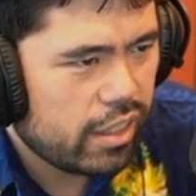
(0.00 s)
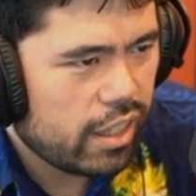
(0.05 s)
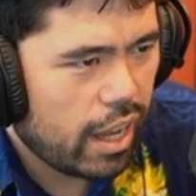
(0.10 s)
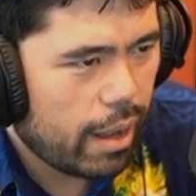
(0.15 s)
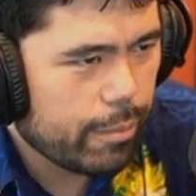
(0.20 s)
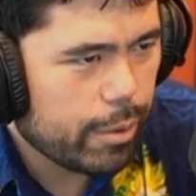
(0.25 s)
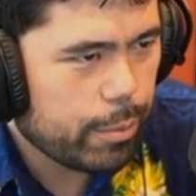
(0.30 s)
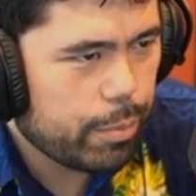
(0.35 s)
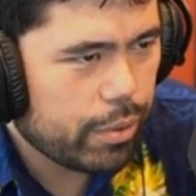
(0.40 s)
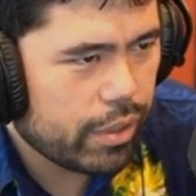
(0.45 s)

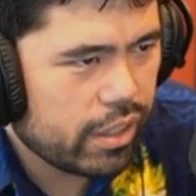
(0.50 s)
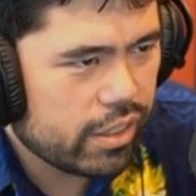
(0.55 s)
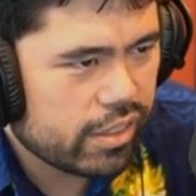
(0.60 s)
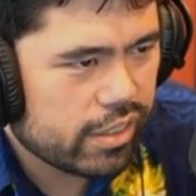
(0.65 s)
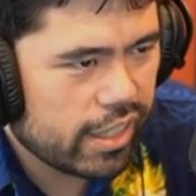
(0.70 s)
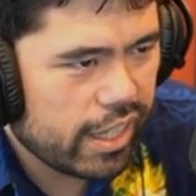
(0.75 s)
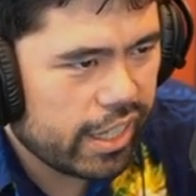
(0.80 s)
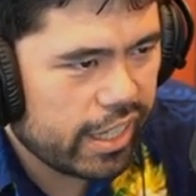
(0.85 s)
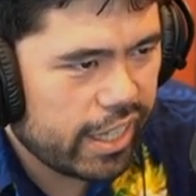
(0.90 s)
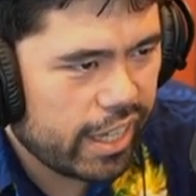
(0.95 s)
I'm gonna play this
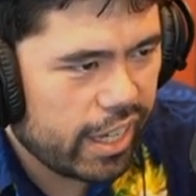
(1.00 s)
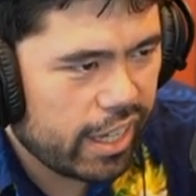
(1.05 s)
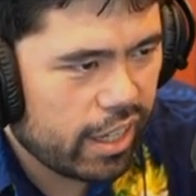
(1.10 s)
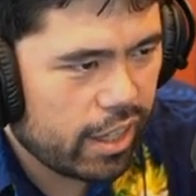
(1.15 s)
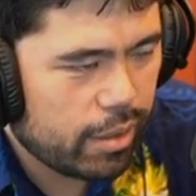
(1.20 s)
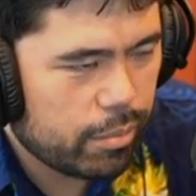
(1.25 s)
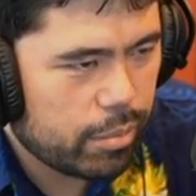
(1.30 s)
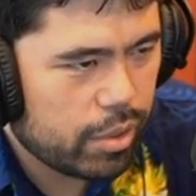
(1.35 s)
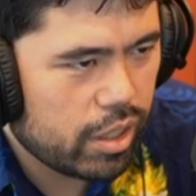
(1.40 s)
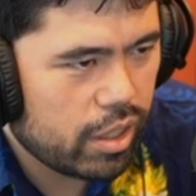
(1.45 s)
like a
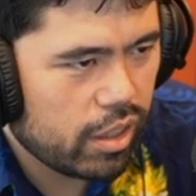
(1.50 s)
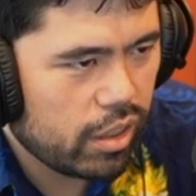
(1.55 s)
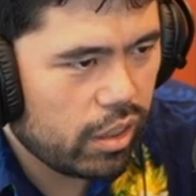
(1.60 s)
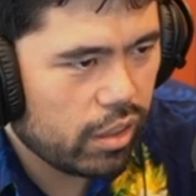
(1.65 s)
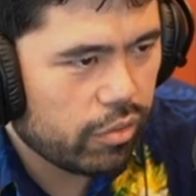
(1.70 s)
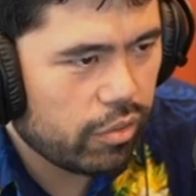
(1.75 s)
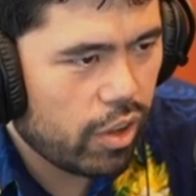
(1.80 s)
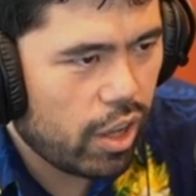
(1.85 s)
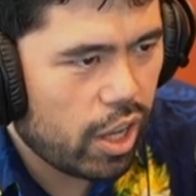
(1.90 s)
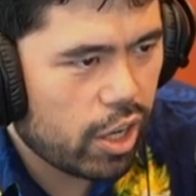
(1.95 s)

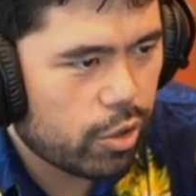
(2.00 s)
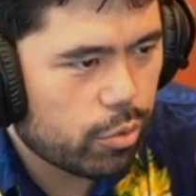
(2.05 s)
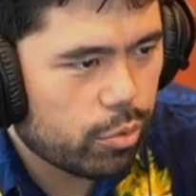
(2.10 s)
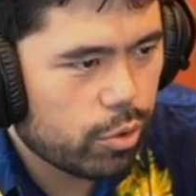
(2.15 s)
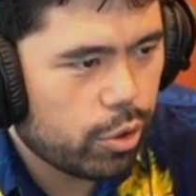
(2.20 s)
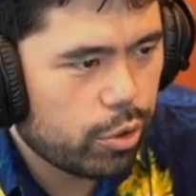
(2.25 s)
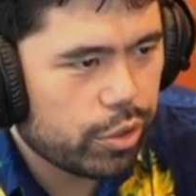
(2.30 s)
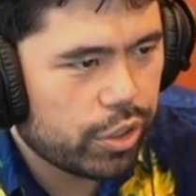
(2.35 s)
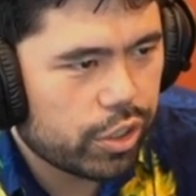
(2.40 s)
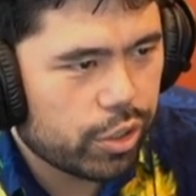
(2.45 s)
Levon
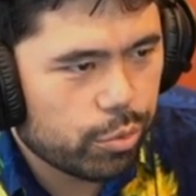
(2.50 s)
Aronian.